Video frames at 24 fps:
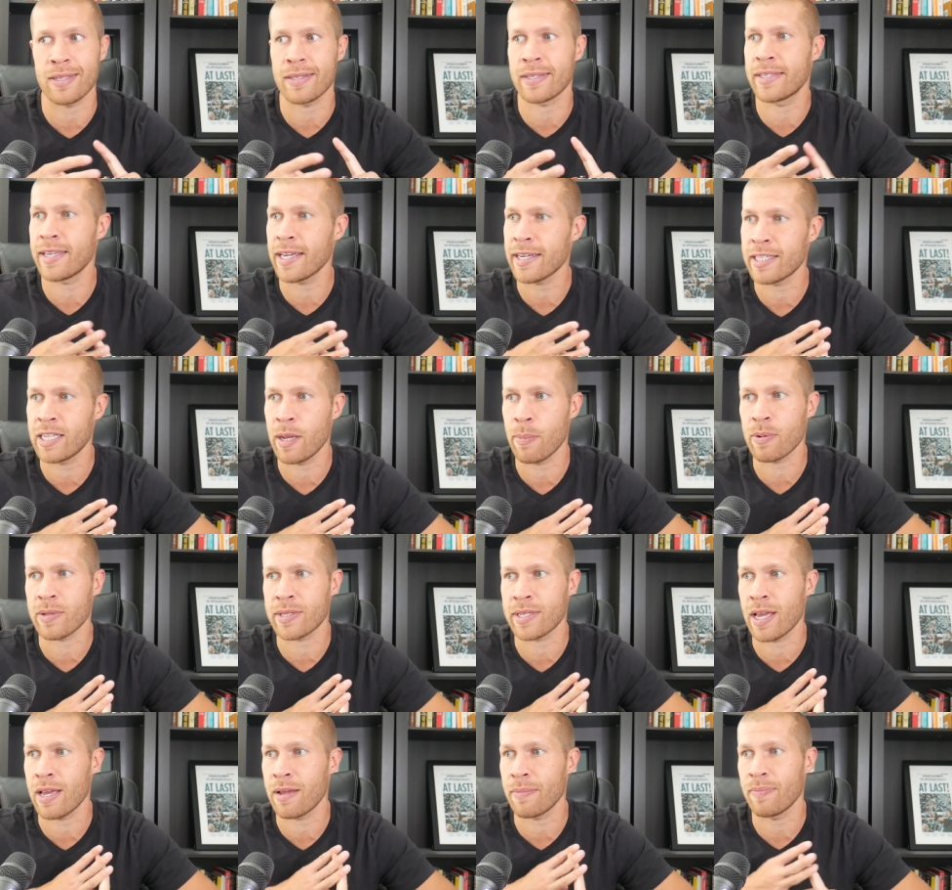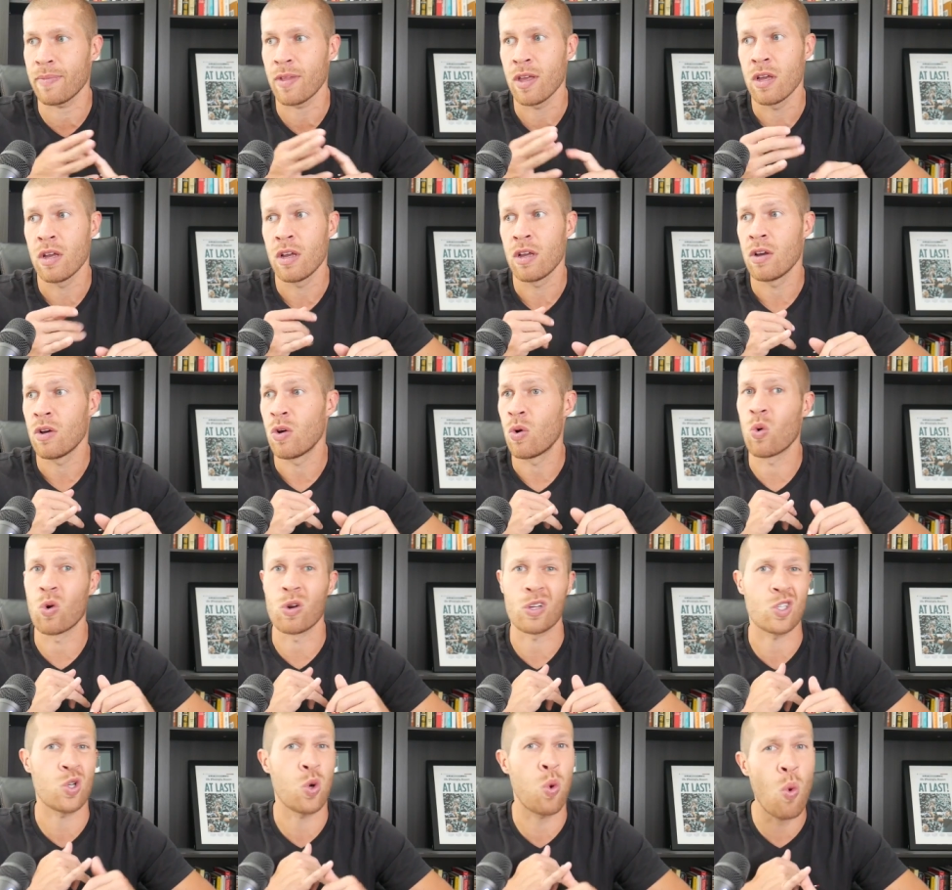60%,
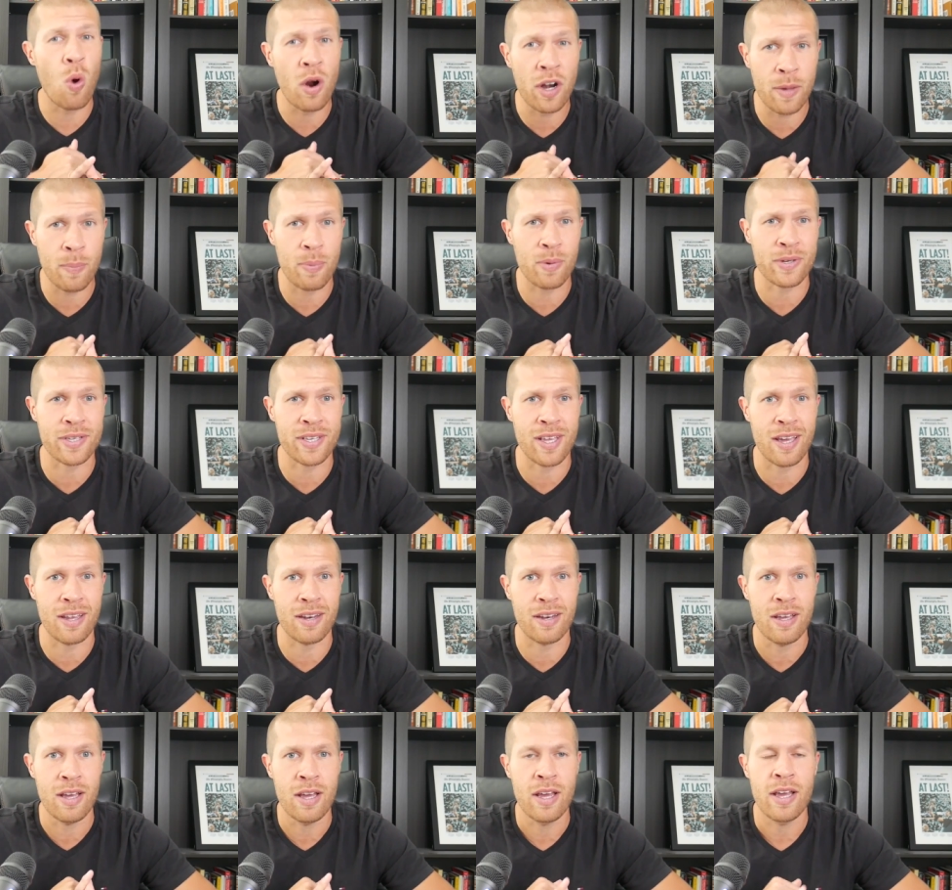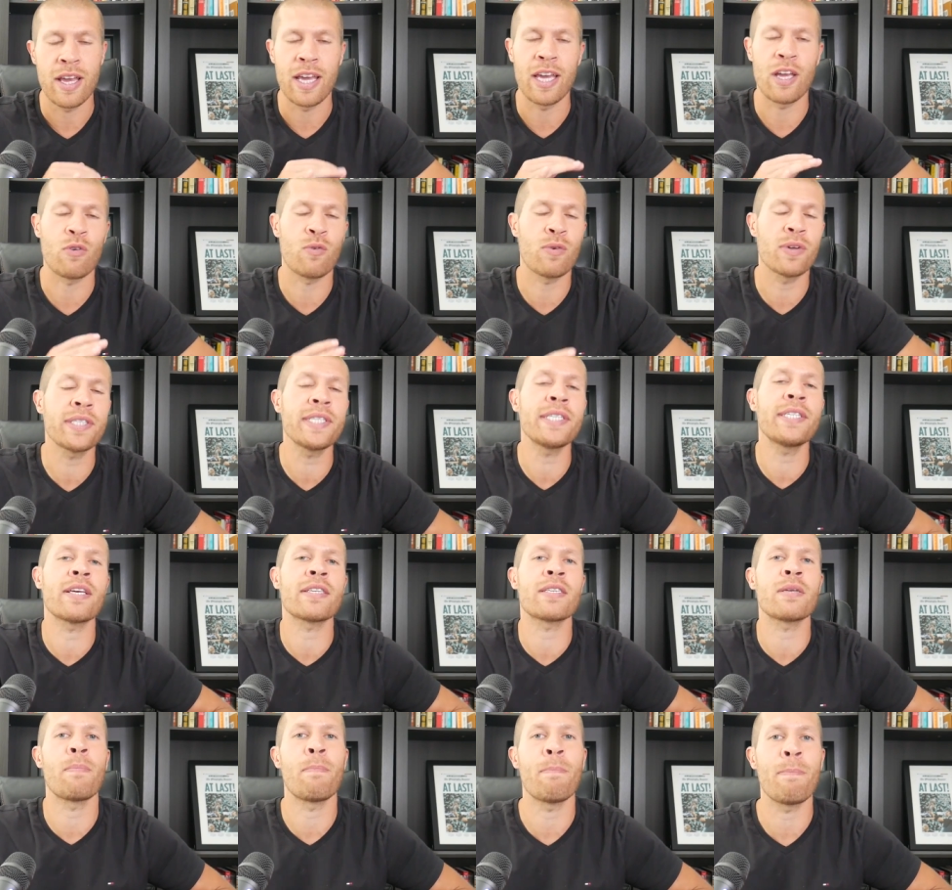or 20%, it really
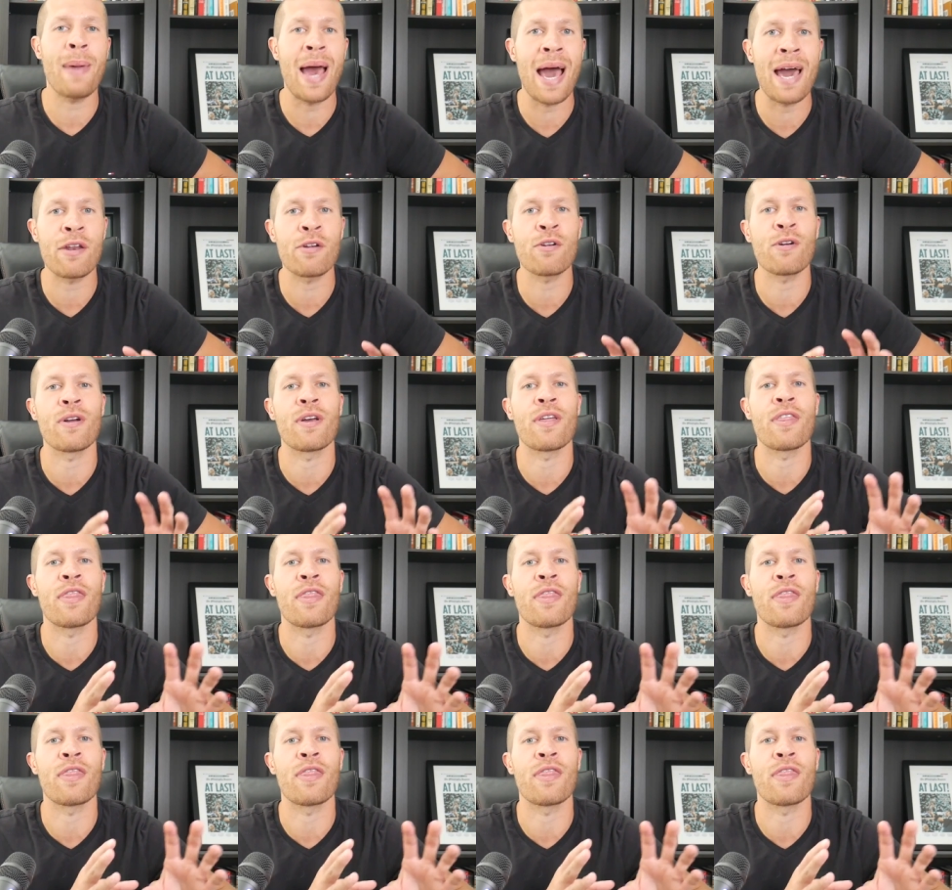doesn't matter